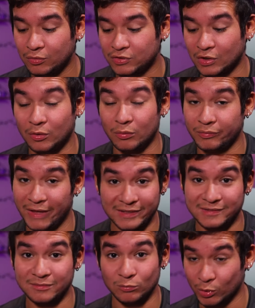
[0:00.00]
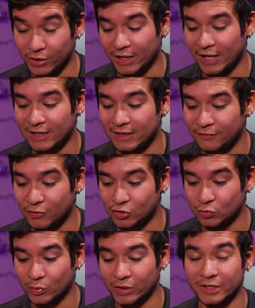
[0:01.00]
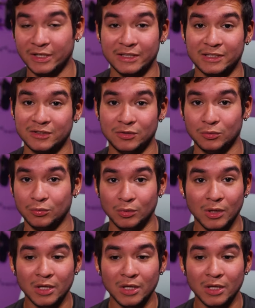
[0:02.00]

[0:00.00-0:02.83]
So that's really handy if you just want to connect it to,